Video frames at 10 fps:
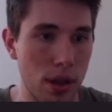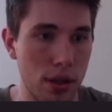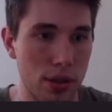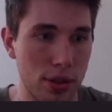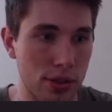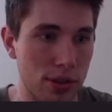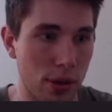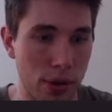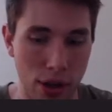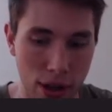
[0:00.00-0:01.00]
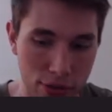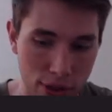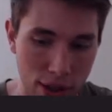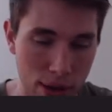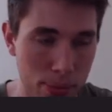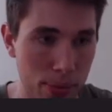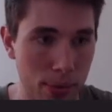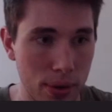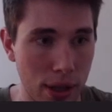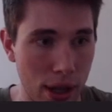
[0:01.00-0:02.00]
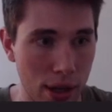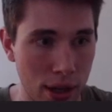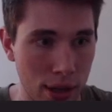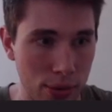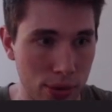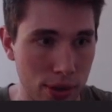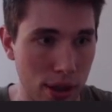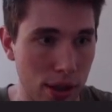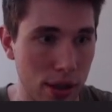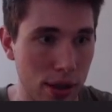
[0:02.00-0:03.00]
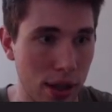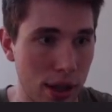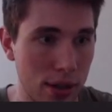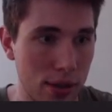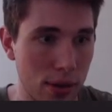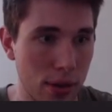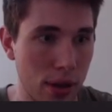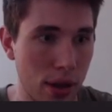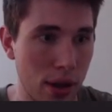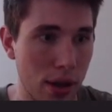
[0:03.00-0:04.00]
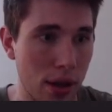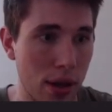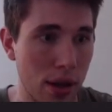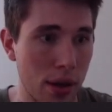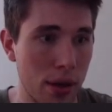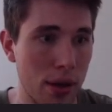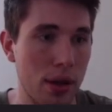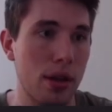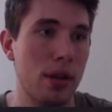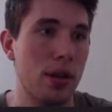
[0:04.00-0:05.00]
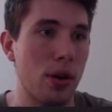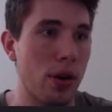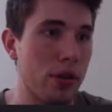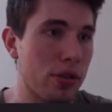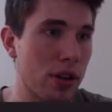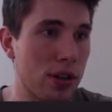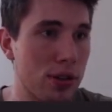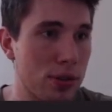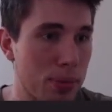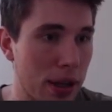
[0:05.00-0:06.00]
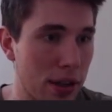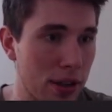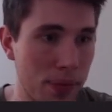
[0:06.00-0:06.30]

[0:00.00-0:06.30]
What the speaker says: just so we don't have to keep getting it, is we'll say let, I've already used p,